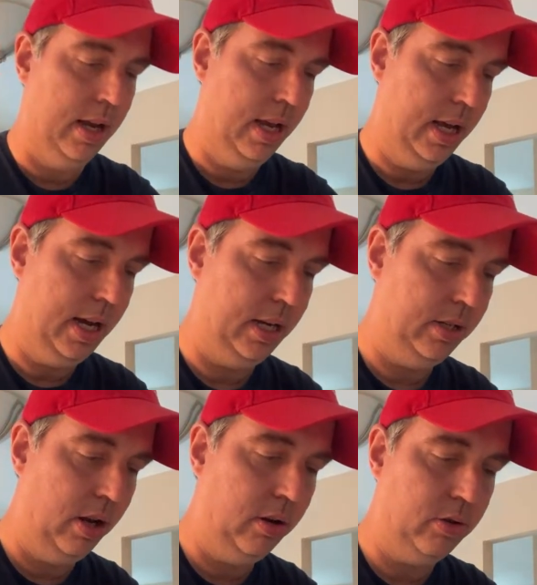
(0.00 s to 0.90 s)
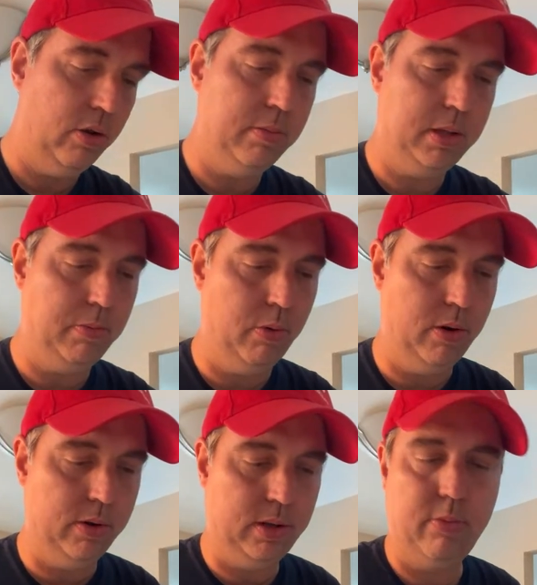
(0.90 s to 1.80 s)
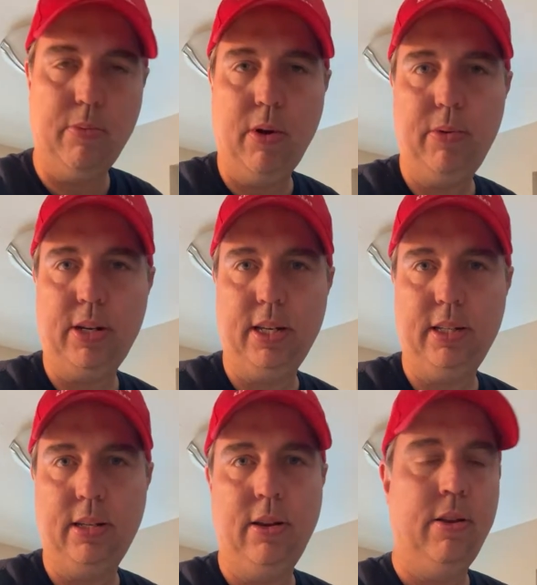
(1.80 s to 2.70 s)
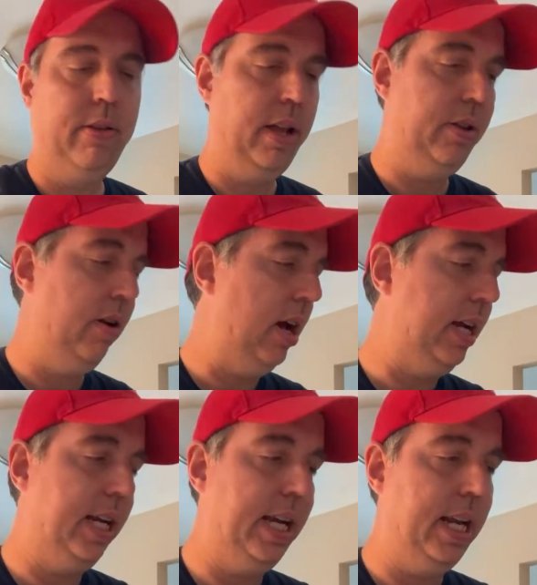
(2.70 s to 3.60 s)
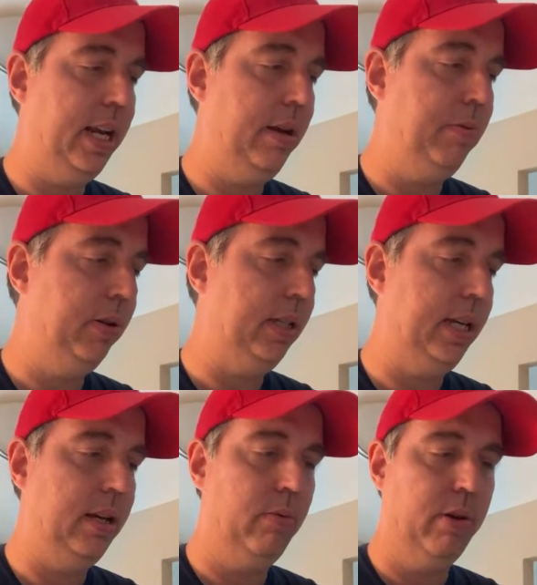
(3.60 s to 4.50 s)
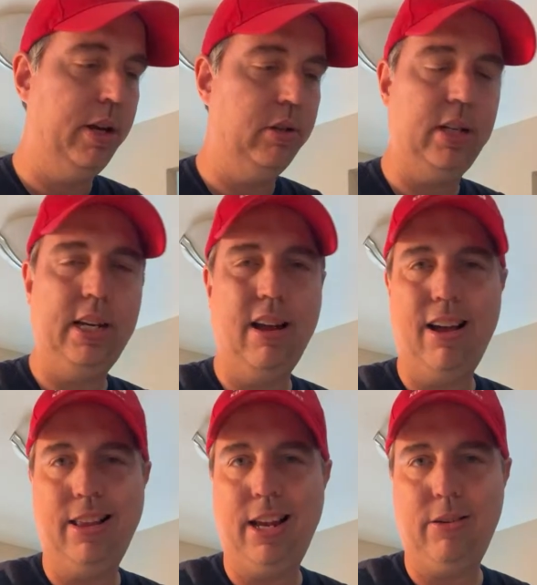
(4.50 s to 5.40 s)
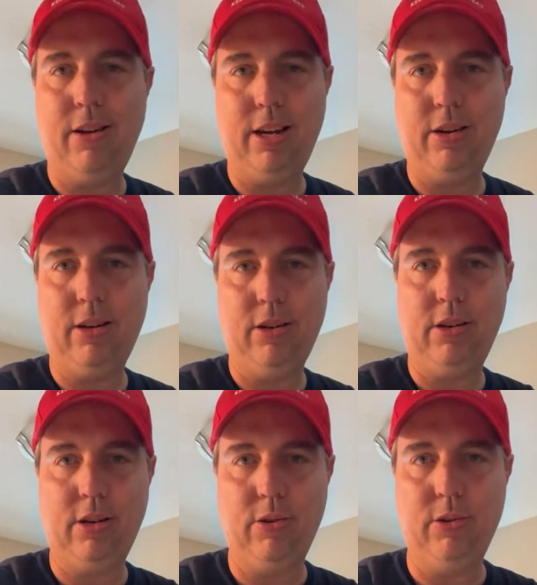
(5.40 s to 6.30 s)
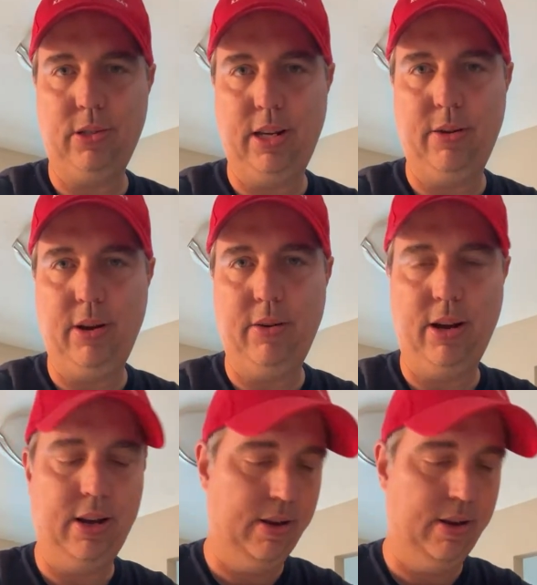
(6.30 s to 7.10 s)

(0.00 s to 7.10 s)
Donald Trump supporters and Republicans that they're not going to get any pussy, were usually not that great looking girls anyway, right?